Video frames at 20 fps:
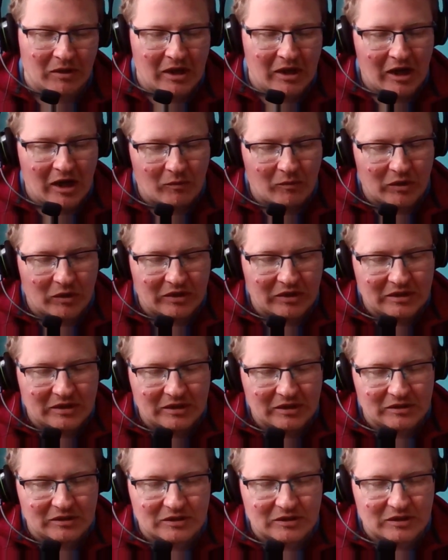and when the
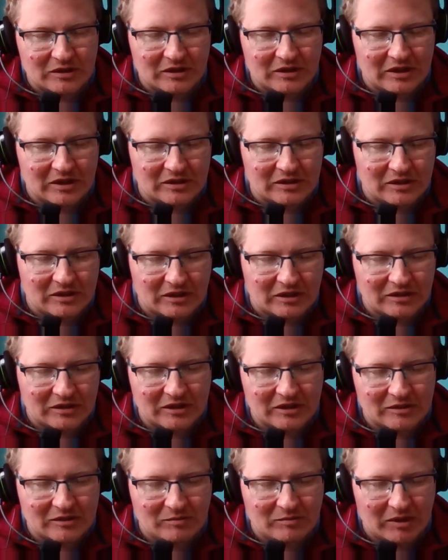healers start getting
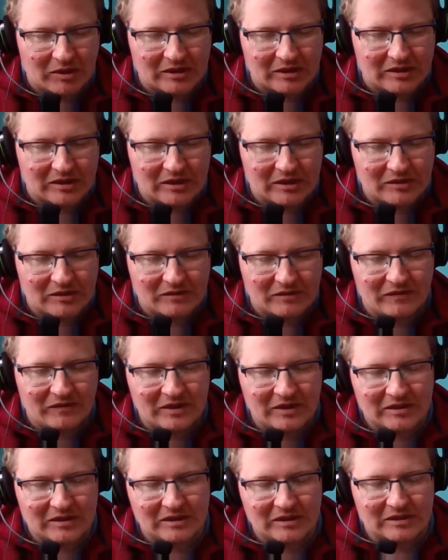targeted by the air
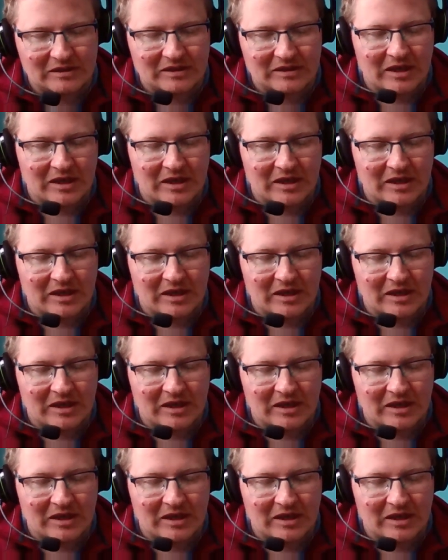defences,